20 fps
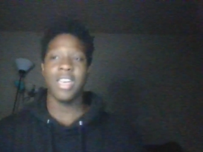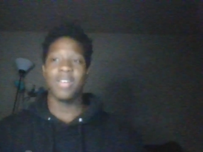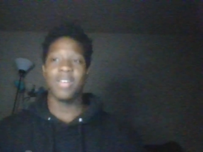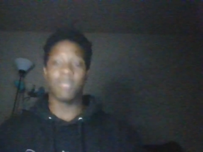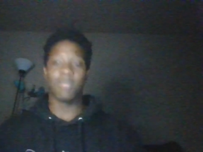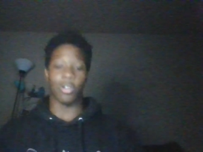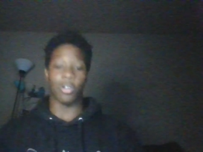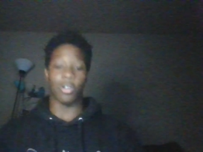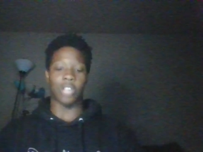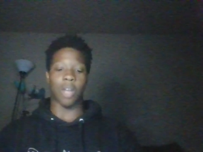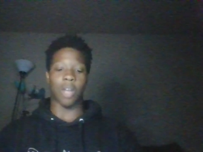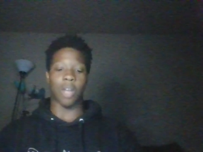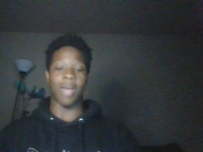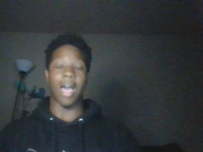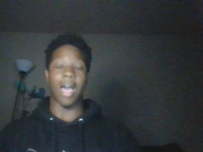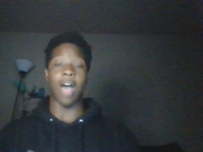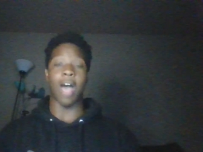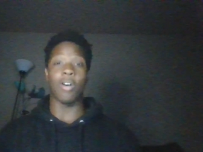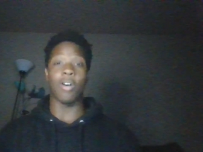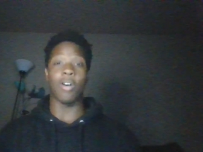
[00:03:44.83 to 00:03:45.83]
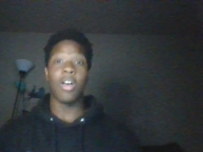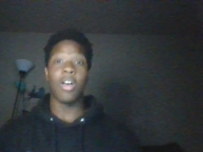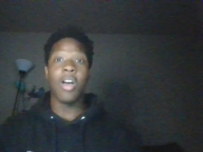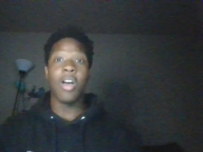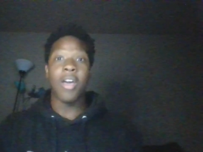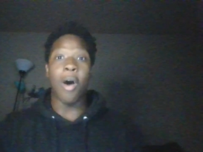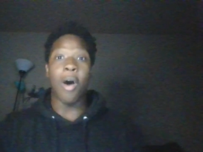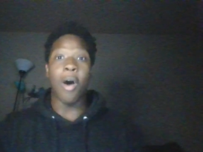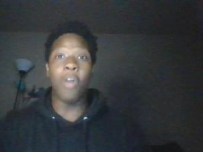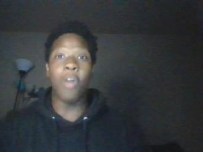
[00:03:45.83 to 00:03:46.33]
Bro talking about how
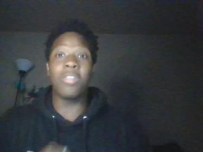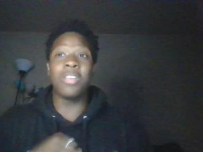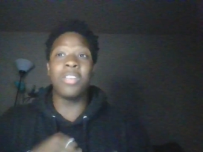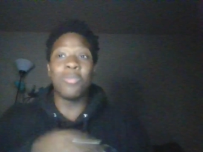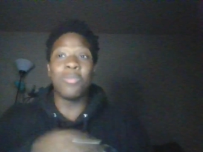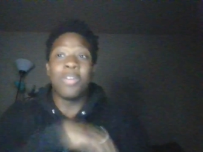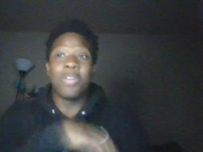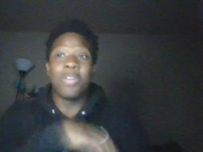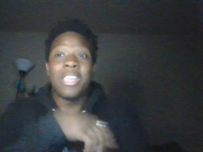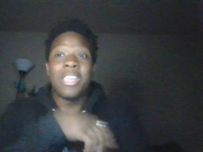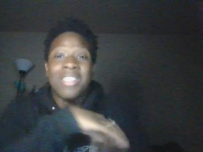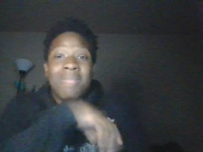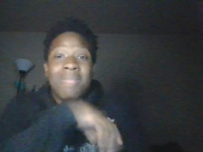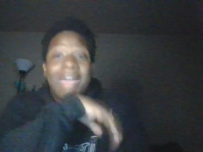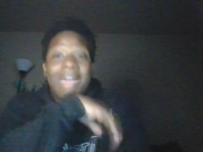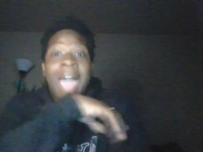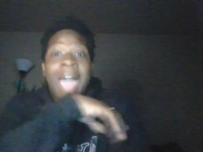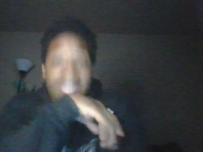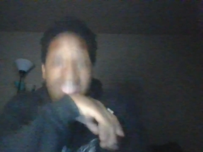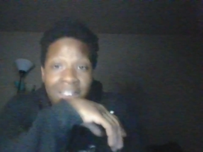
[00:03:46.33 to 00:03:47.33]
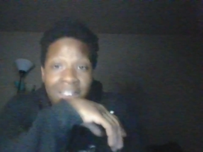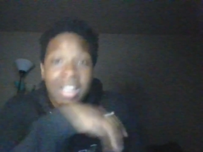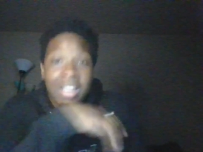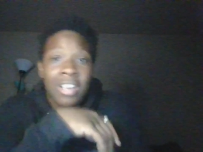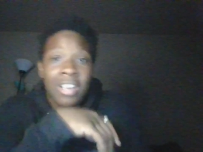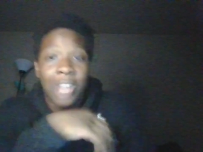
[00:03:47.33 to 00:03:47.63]
only weak men